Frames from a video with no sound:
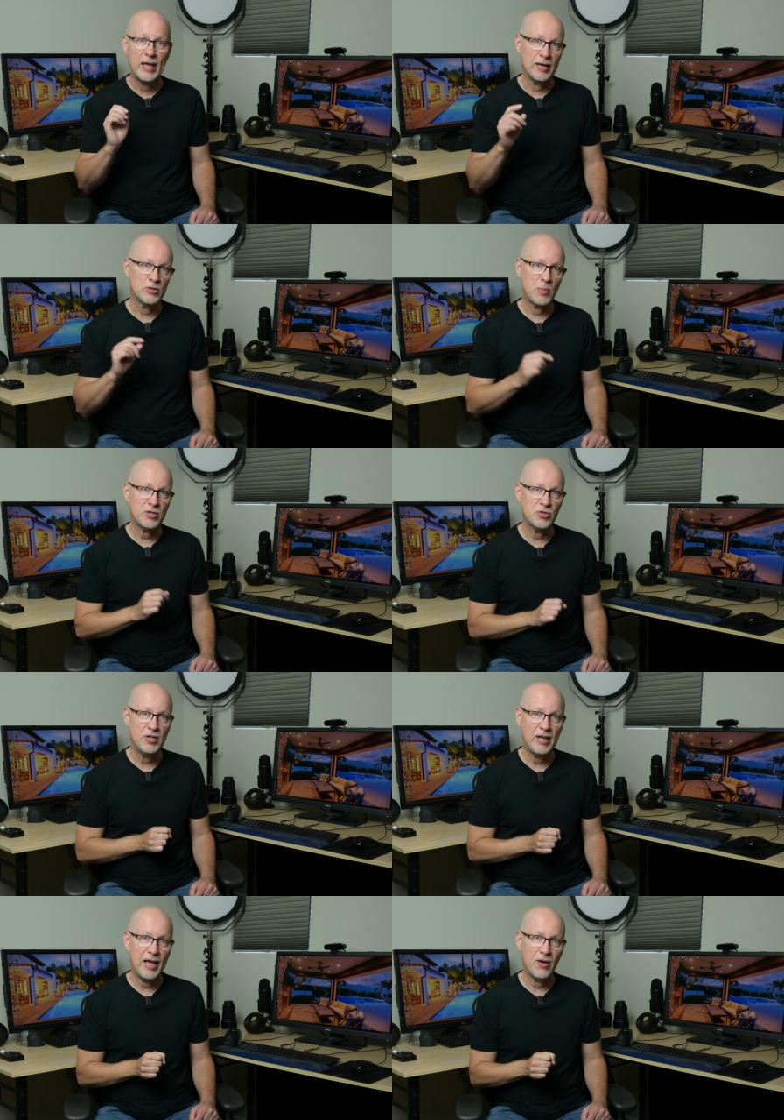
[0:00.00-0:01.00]
And
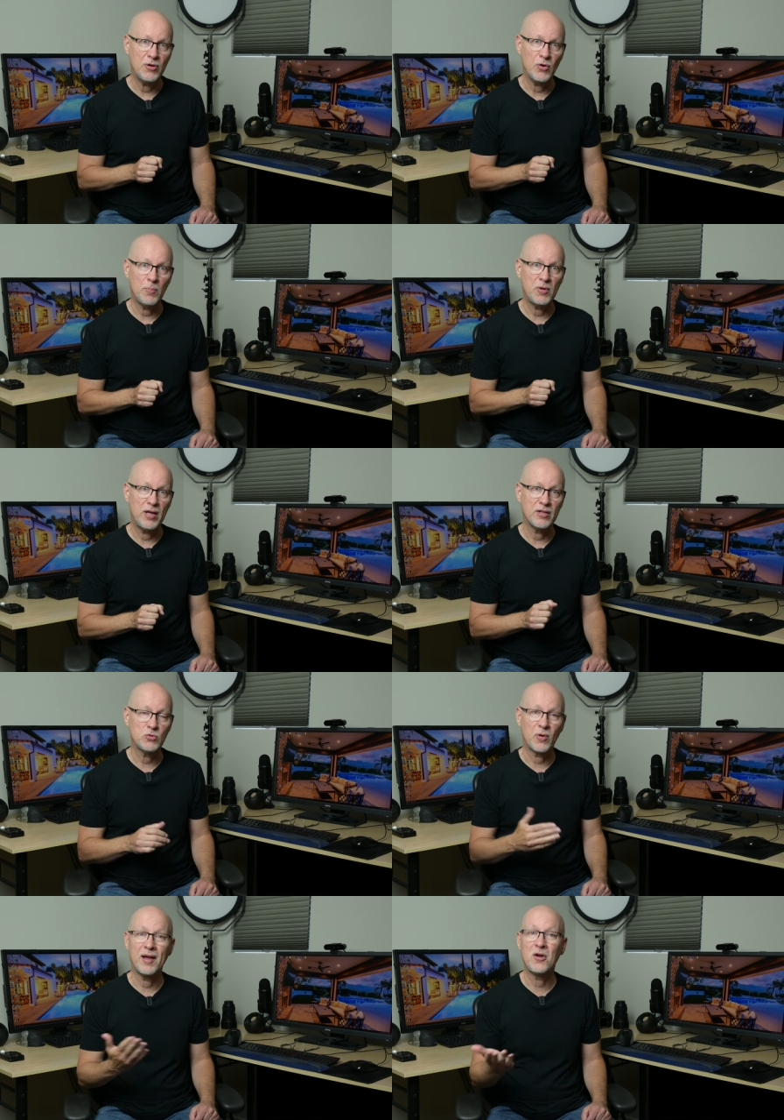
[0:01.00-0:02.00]
especially now, you're up
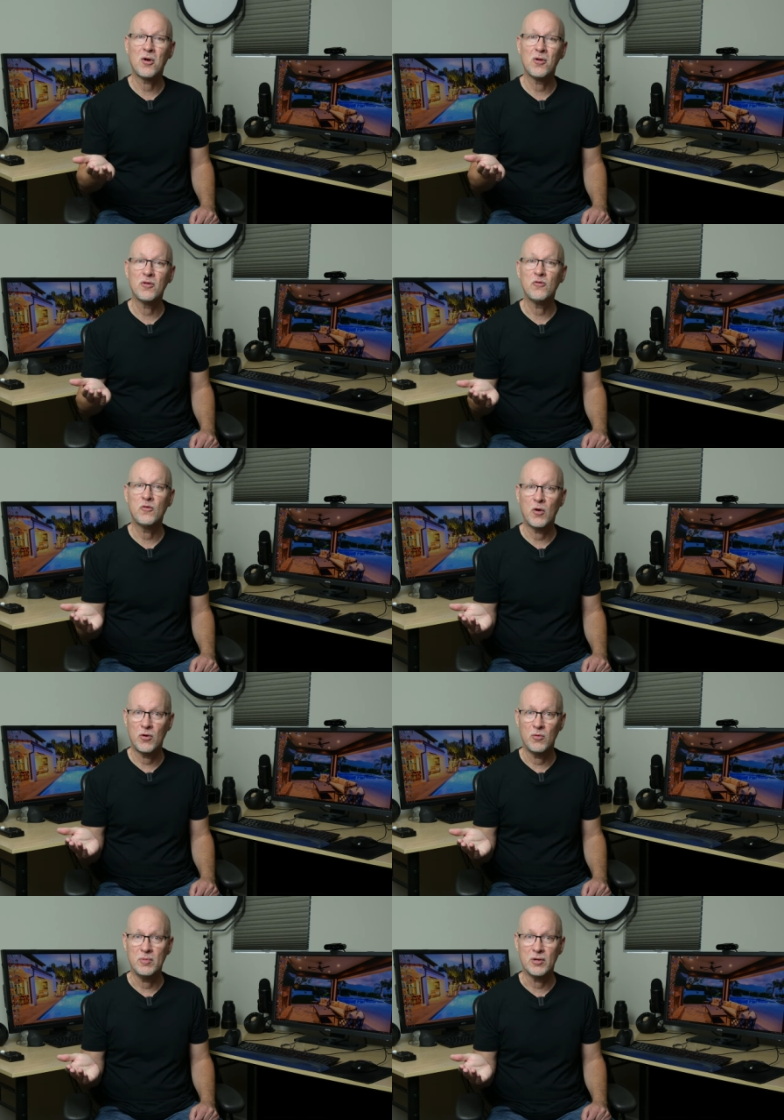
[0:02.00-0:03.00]
against what I call the
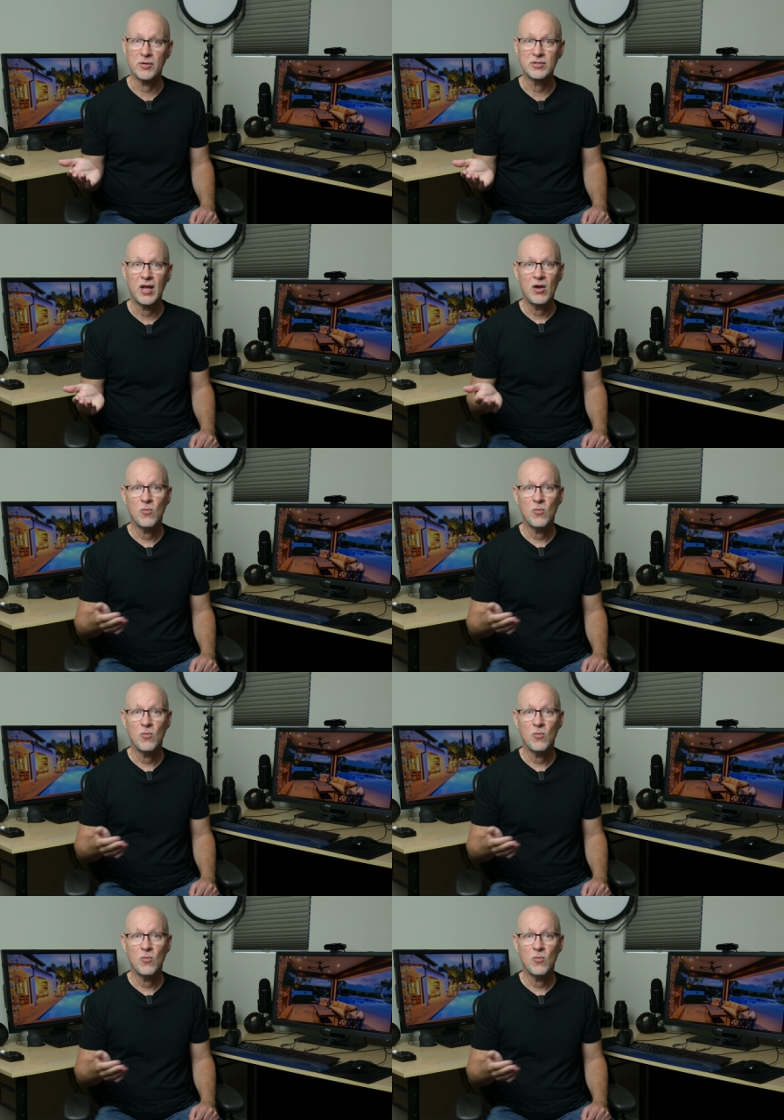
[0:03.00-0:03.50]
photo mills,